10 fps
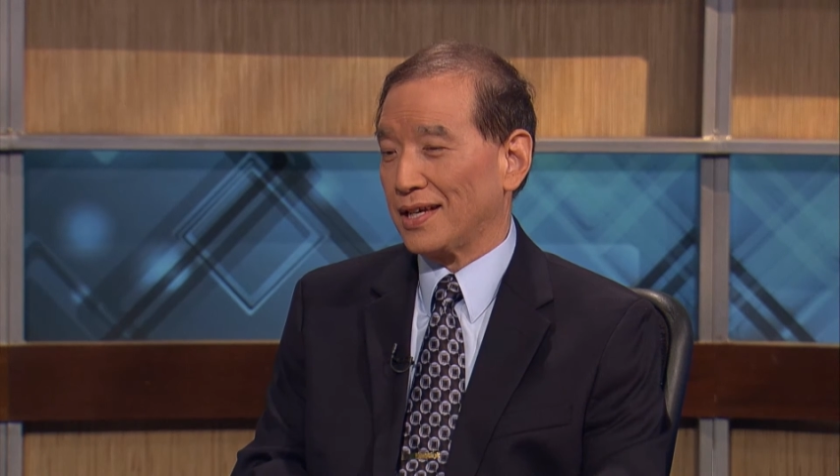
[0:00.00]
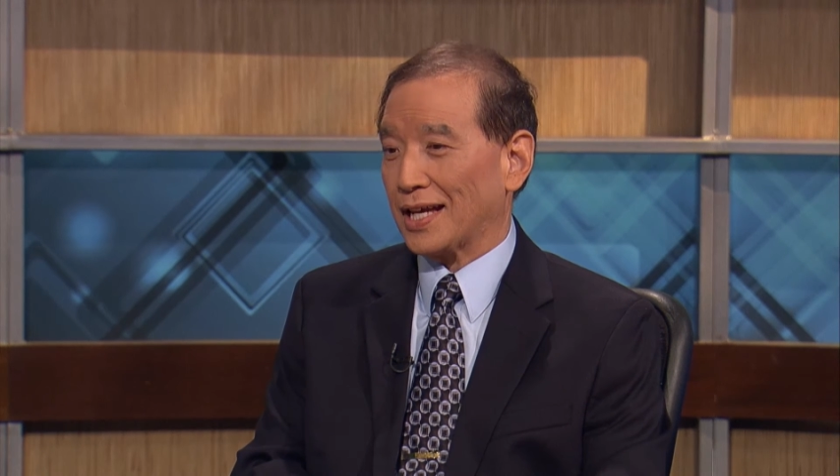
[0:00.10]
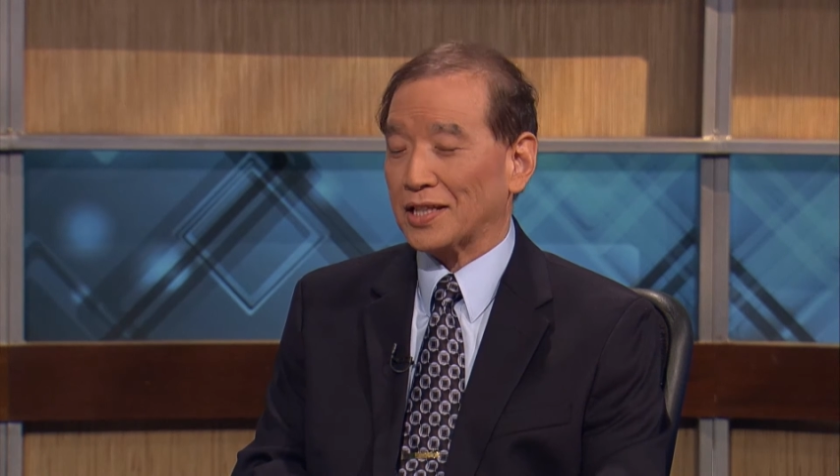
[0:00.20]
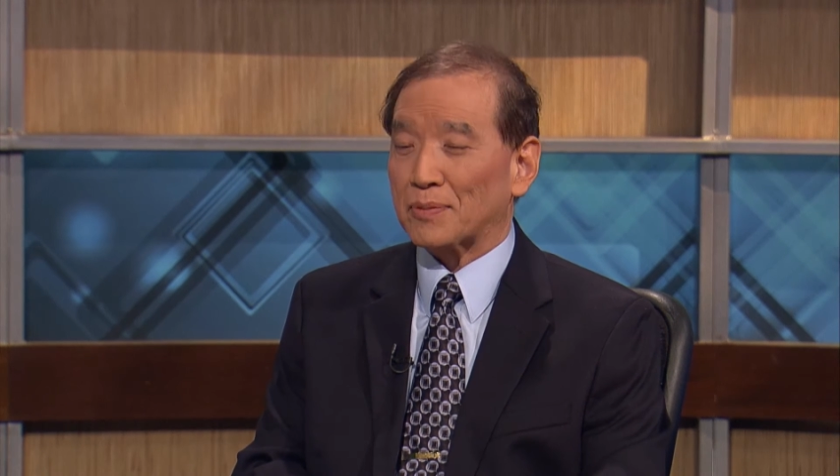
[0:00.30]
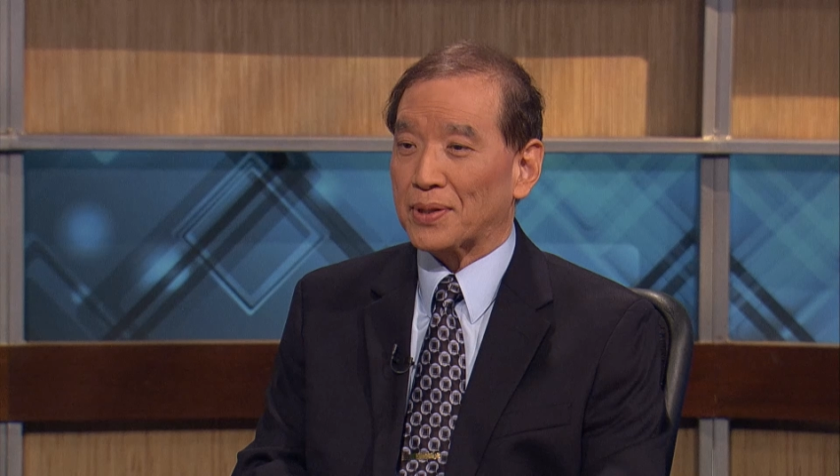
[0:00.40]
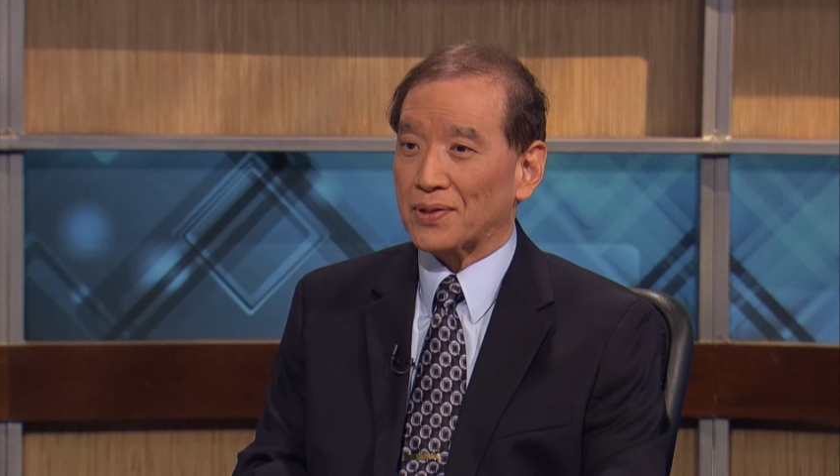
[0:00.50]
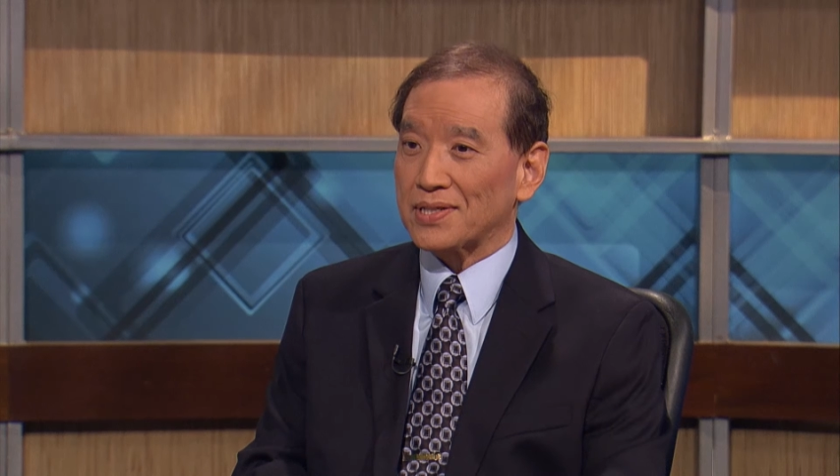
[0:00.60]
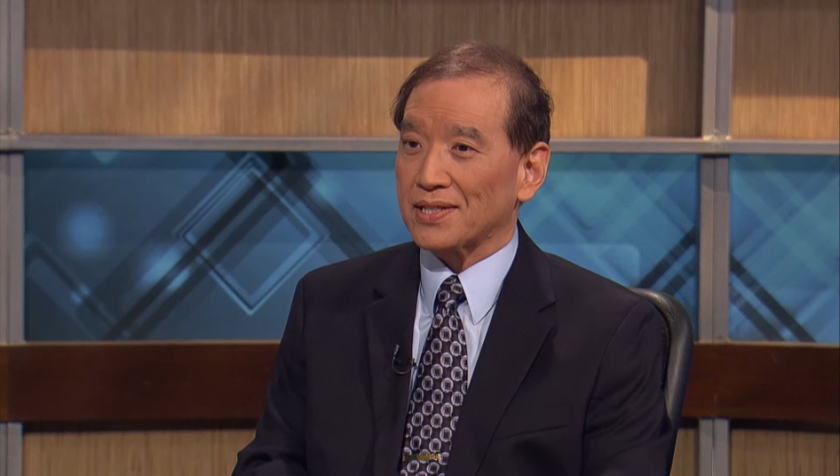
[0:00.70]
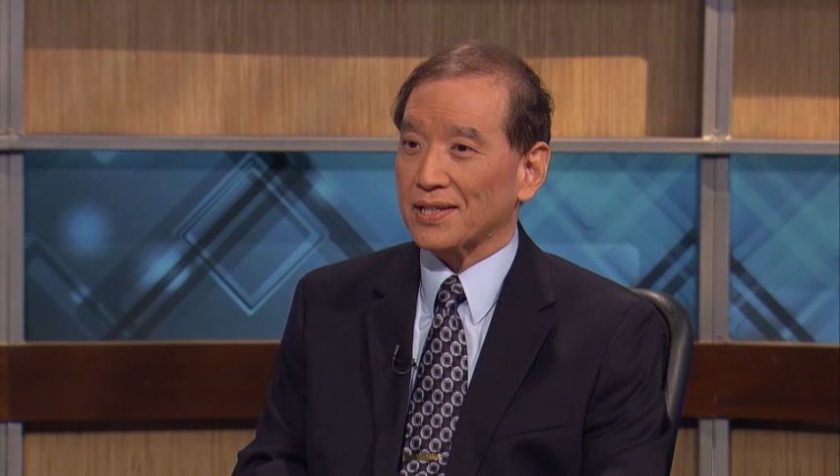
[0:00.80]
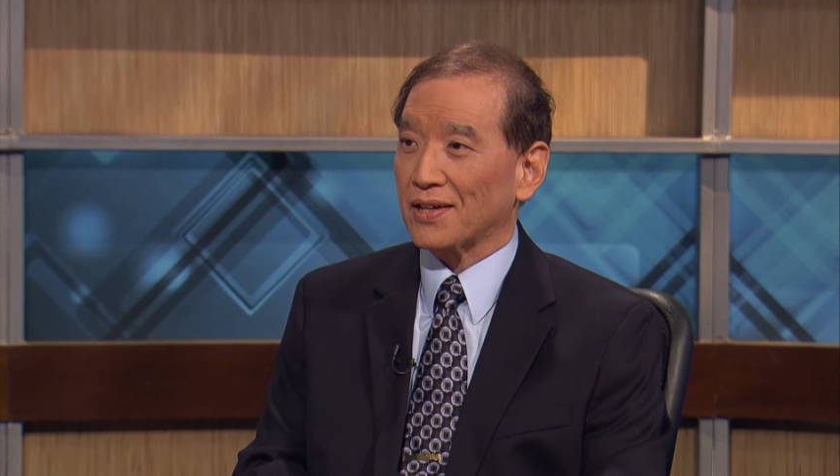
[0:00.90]
and their
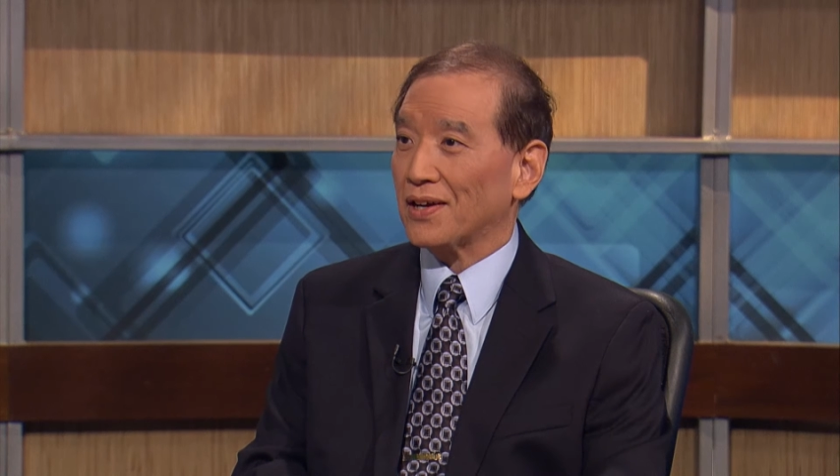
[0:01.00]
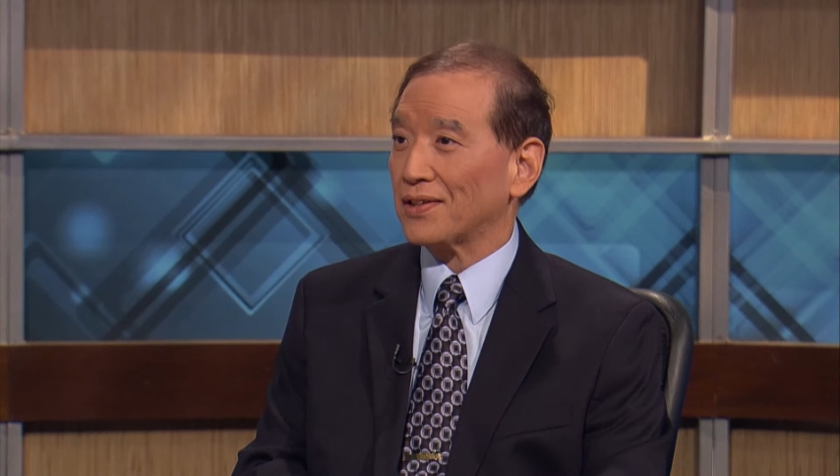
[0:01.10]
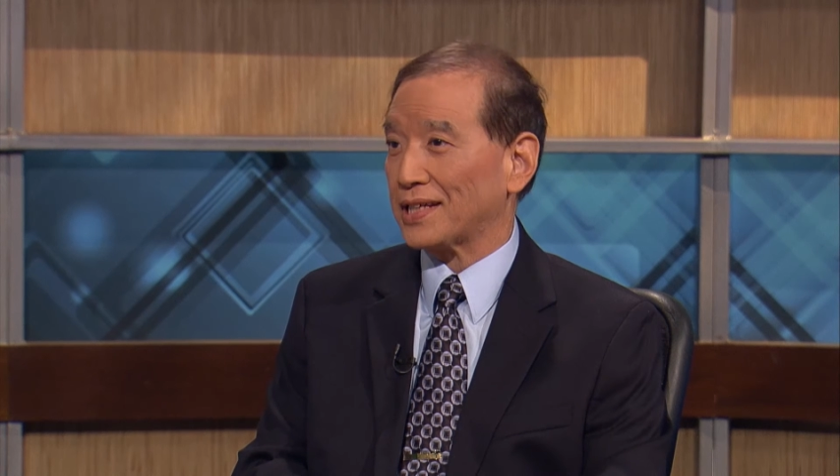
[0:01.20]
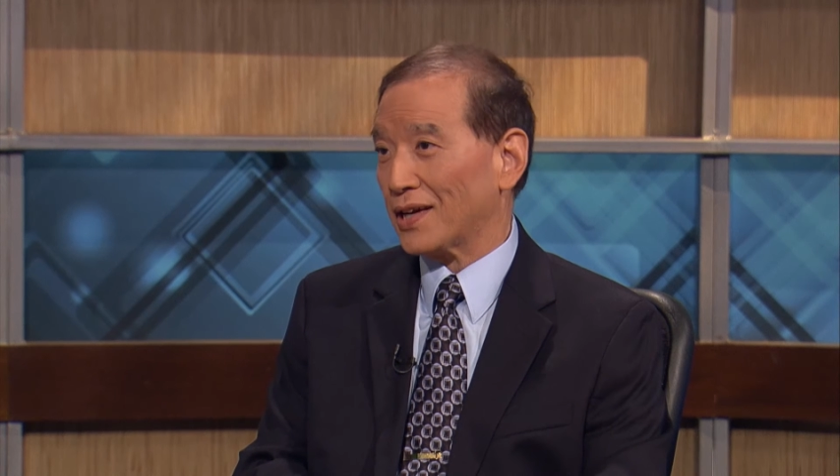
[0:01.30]
appearance on the